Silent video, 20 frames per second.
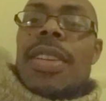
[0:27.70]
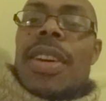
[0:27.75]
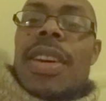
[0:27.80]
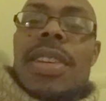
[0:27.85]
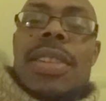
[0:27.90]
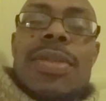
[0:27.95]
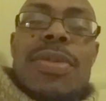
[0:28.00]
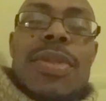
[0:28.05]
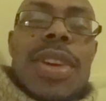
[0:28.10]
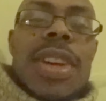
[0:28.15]

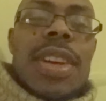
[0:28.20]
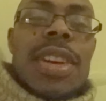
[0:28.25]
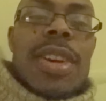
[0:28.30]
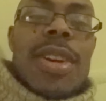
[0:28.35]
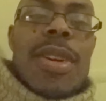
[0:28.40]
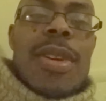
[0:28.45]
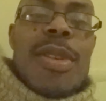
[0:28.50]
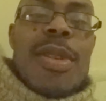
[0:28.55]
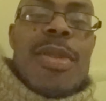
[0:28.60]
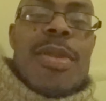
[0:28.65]
This
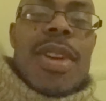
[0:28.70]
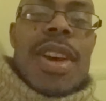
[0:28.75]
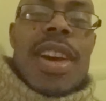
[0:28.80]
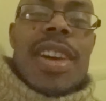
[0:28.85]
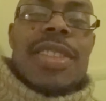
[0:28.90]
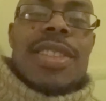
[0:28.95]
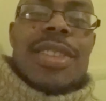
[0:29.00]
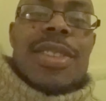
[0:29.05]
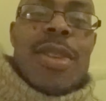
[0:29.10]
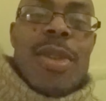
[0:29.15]
video
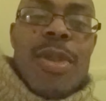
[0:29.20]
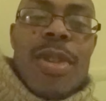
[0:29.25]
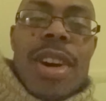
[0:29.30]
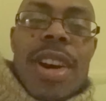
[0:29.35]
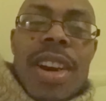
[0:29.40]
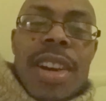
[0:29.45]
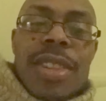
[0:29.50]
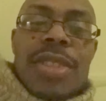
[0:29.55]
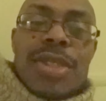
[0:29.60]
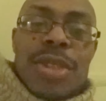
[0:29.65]
is
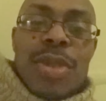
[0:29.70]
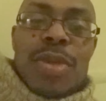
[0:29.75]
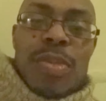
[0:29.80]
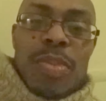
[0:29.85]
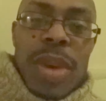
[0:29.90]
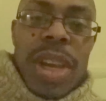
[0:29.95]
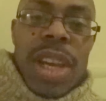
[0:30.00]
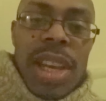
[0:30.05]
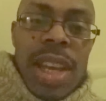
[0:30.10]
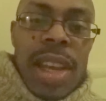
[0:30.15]
going to
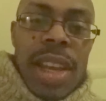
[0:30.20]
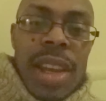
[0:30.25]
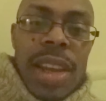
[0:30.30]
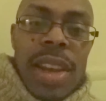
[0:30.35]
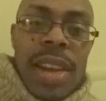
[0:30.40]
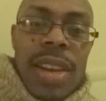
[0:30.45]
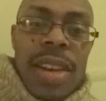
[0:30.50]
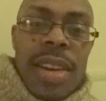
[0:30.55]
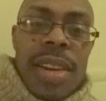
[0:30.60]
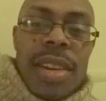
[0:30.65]

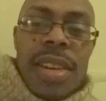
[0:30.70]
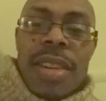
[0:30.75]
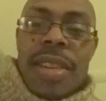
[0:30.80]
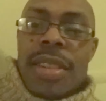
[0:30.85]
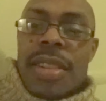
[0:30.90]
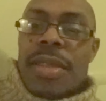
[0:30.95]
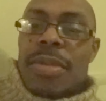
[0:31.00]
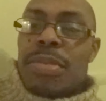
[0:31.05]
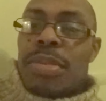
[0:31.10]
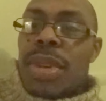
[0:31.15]
be
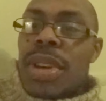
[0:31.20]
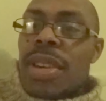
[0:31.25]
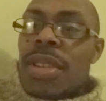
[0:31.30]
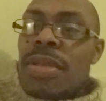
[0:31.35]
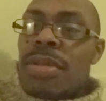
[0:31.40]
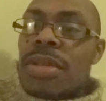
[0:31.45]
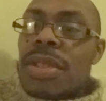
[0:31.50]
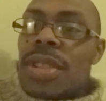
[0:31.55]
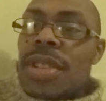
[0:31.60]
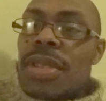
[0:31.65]

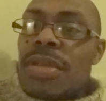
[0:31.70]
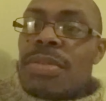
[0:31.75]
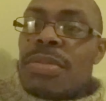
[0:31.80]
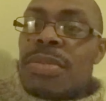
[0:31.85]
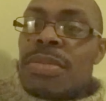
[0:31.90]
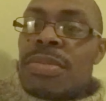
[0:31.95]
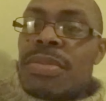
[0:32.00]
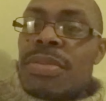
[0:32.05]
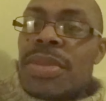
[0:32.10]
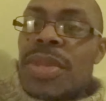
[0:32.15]
about
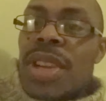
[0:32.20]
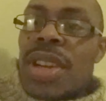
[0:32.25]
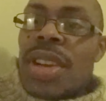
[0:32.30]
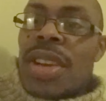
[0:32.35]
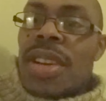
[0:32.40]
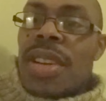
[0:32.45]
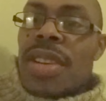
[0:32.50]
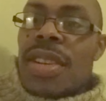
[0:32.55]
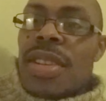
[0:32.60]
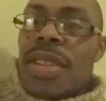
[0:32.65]

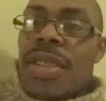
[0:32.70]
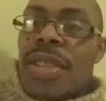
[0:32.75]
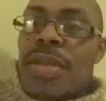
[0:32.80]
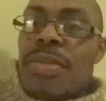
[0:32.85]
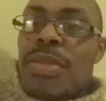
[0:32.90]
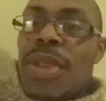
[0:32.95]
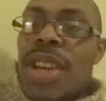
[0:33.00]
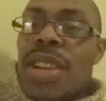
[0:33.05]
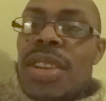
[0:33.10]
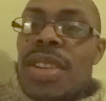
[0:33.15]

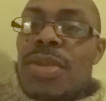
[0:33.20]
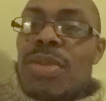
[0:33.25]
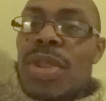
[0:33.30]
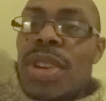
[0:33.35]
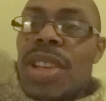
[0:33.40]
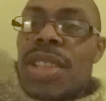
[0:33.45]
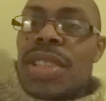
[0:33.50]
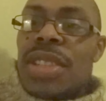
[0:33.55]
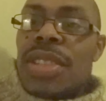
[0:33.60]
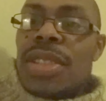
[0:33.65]
the many
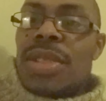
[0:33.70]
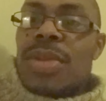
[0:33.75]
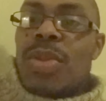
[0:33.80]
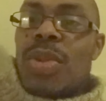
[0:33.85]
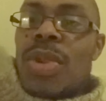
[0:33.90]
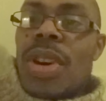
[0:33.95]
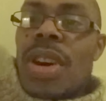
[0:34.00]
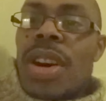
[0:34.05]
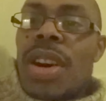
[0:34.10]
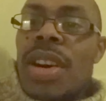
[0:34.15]
reasons
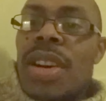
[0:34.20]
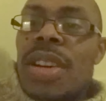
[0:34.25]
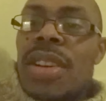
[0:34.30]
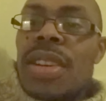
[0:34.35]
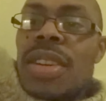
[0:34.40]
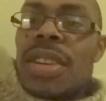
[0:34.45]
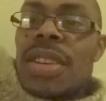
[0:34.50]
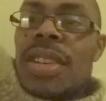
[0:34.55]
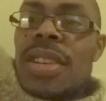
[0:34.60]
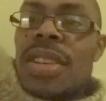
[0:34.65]

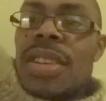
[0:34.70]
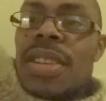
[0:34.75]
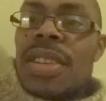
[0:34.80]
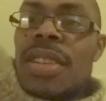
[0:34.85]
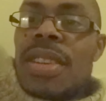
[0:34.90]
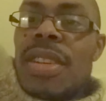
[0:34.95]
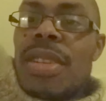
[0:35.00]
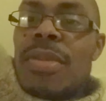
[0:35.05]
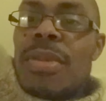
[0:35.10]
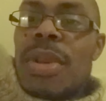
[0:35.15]
why
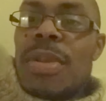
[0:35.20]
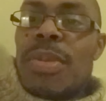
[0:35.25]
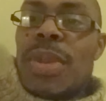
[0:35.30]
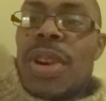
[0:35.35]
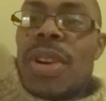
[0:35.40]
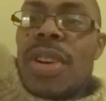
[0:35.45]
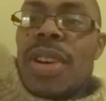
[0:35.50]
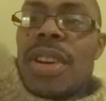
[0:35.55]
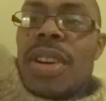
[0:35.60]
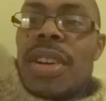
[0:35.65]

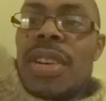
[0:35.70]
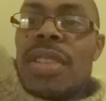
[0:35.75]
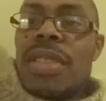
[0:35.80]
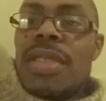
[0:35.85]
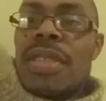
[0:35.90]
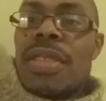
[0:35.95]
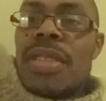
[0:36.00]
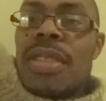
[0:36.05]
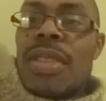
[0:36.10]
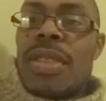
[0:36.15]

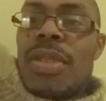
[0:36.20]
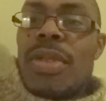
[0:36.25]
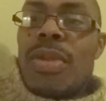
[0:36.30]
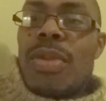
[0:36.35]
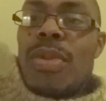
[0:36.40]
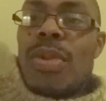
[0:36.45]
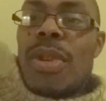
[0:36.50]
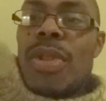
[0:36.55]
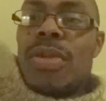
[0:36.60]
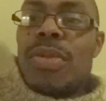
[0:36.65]
America
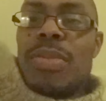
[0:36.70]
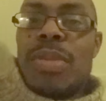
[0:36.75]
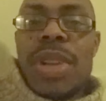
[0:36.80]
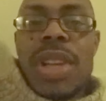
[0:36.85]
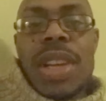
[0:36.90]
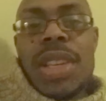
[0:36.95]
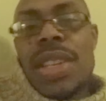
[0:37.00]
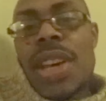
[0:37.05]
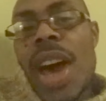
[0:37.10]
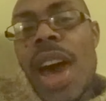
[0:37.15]
won't
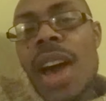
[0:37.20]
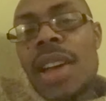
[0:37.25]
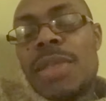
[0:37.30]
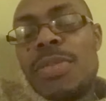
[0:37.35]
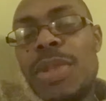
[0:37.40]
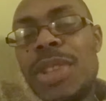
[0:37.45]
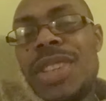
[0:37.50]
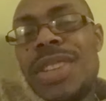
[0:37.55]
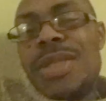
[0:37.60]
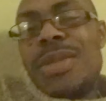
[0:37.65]
be
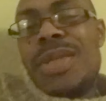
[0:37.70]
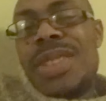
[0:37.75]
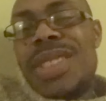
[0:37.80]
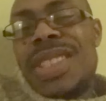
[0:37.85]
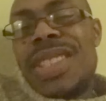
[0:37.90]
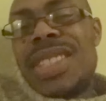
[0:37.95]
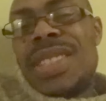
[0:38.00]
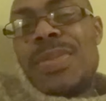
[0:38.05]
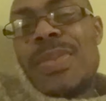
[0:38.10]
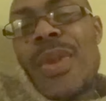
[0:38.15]
attacked, but there
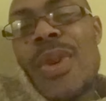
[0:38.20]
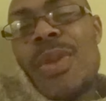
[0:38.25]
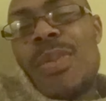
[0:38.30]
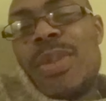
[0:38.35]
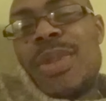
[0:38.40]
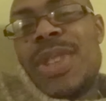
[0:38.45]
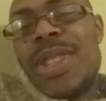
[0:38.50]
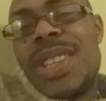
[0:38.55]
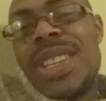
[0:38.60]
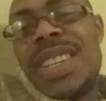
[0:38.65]
is a small
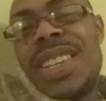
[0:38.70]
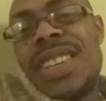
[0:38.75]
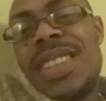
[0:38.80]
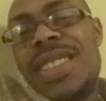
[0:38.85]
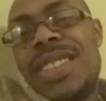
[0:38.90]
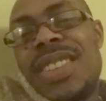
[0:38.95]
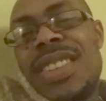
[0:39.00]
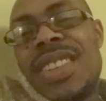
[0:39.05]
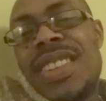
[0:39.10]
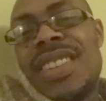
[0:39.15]

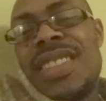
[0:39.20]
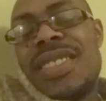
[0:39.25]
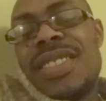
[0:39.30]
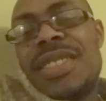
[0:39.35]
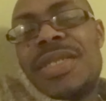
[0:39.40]
percentage, okay?